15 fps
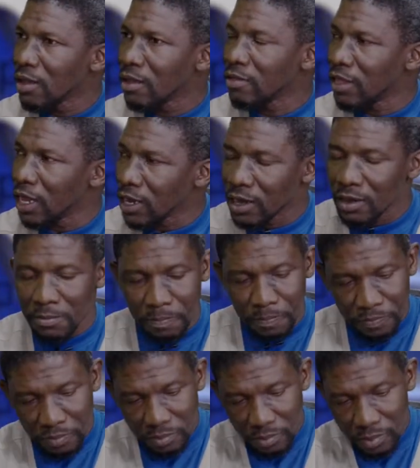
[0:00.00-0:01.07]
then
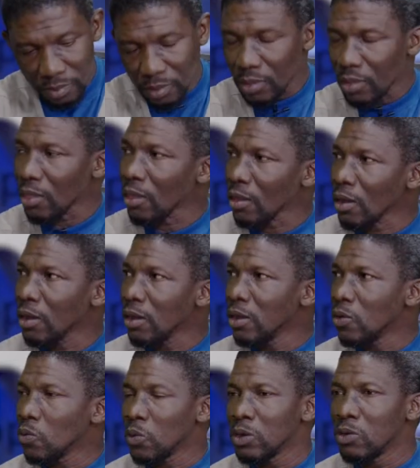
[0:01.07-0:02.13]

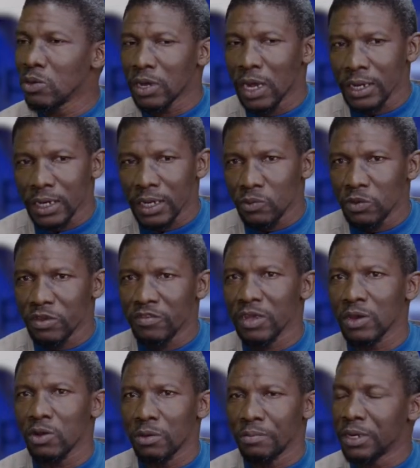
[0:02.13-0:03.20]
we look and then we
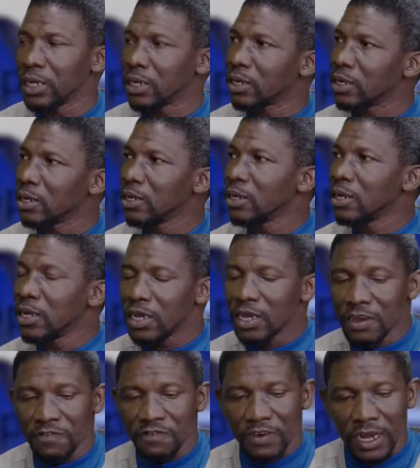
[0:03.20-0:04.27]
say update.
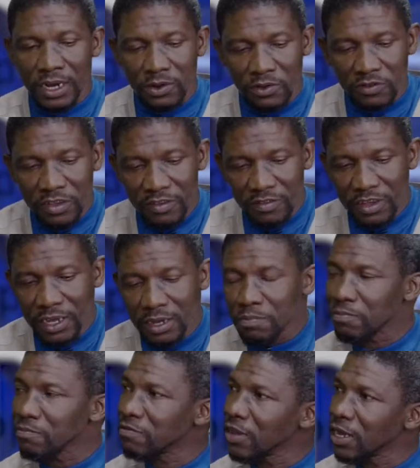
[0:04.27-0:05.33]
If Caesar
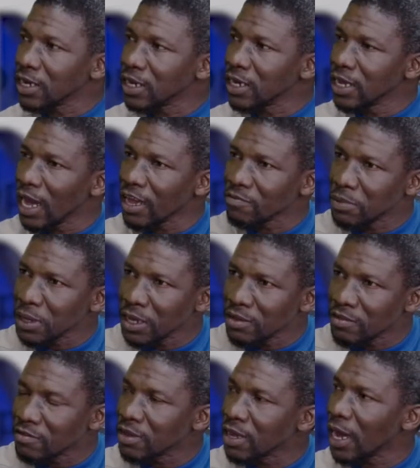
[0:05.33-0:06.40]
said he has
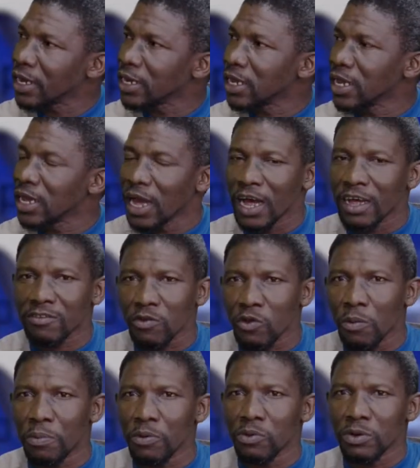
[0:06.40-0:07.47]
BSc and he has
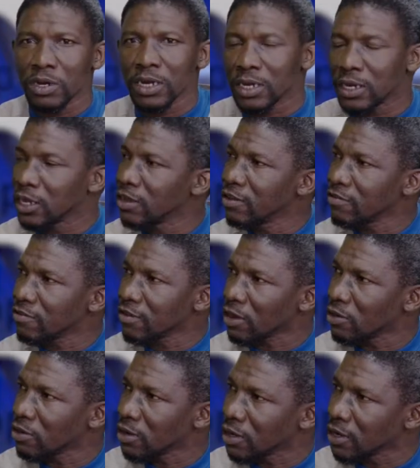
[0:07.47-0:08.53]
uploaded his
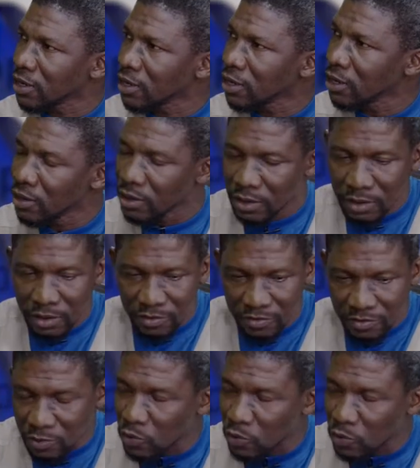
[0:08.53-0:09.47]
secondary school